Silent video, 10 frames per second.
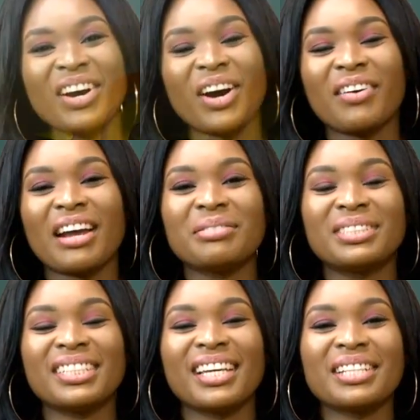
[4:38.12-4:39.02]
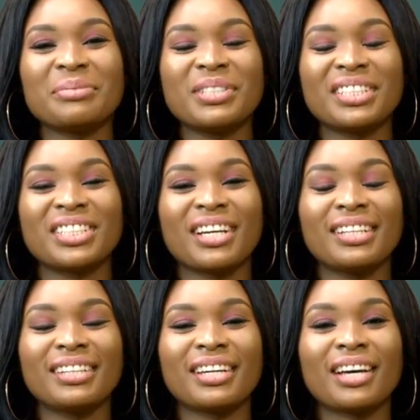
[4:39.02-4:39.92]
All right, we still get the musician
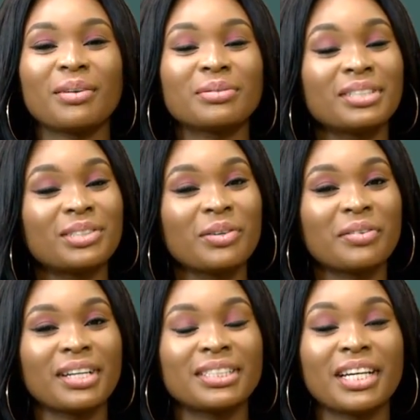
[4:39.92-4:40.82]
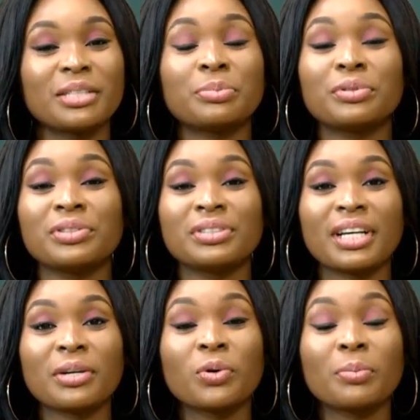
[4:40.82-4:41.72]
and the house, the songwriter and
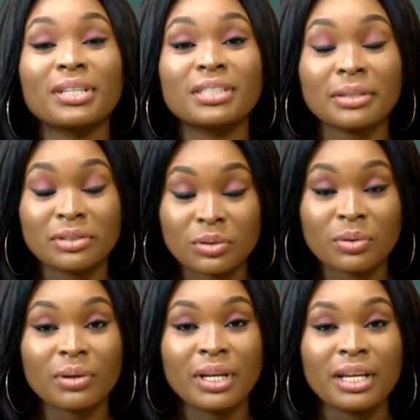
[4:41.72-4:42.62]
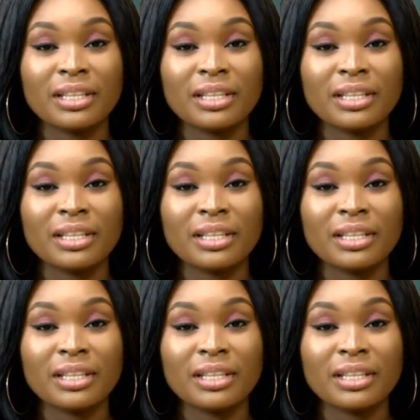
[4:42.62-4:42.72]
producer Cobhams Asuquo.